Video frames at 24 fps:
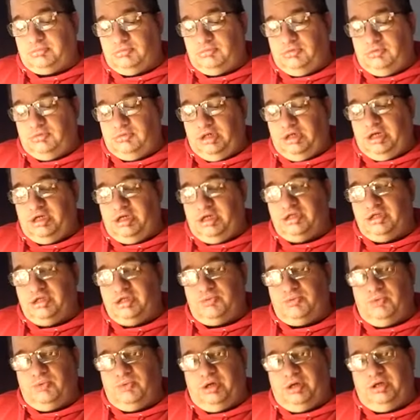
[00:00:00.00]
it is
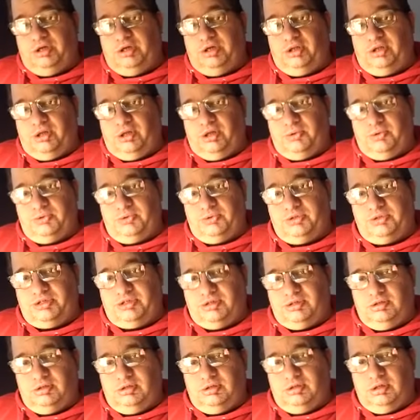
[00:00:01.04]
one of those
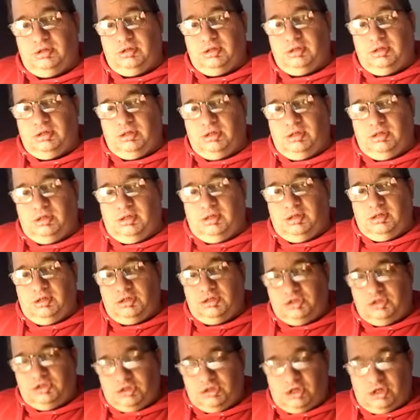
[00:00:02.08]

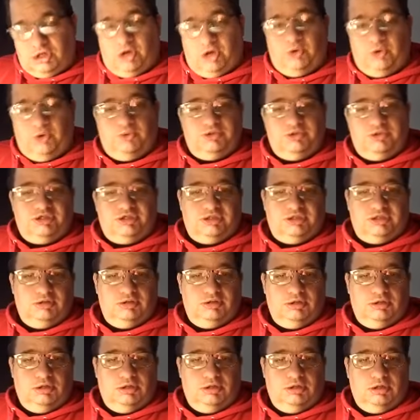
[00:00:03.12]
shows
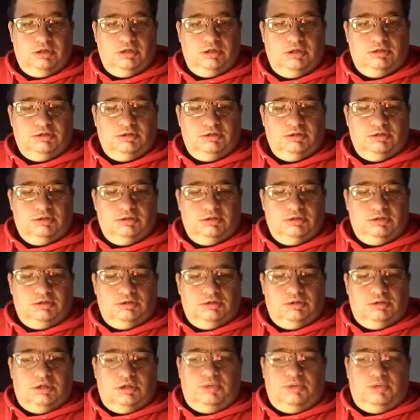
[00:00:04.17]

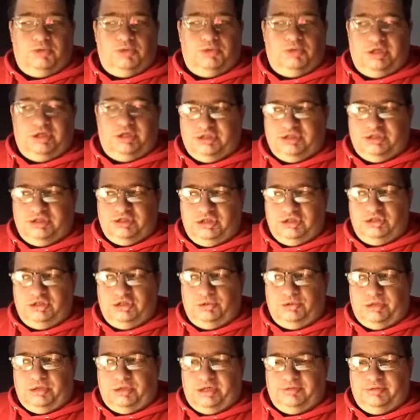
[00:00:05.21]
where you listen to
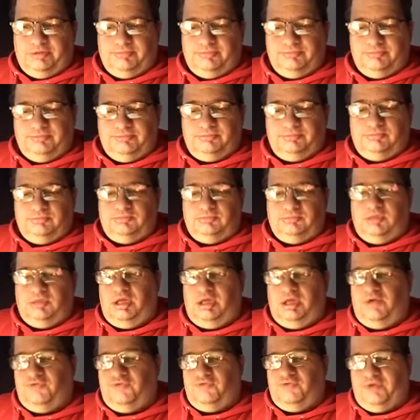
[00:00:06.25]
it
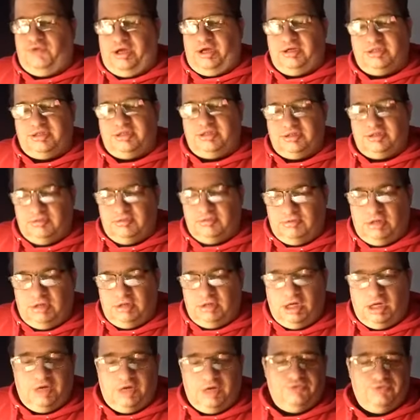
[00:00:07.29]
and Frank's
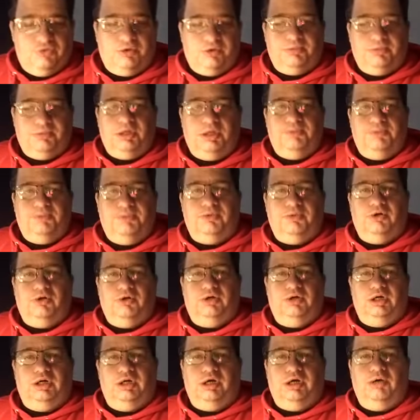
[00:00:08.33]
interviewing people, you
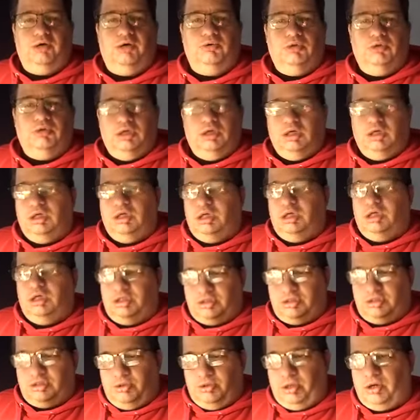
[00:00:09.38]
know, it's
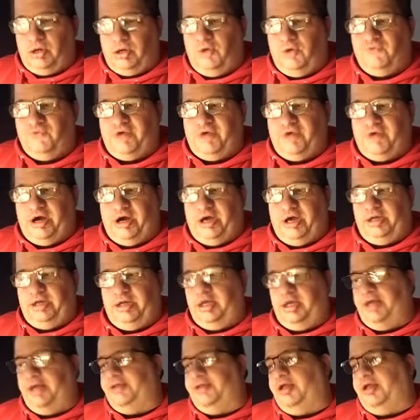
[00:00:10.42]
going all fine.
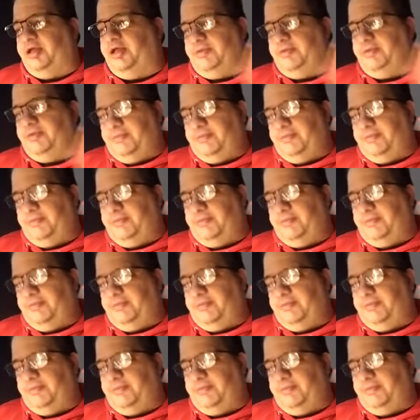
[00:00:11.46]
And then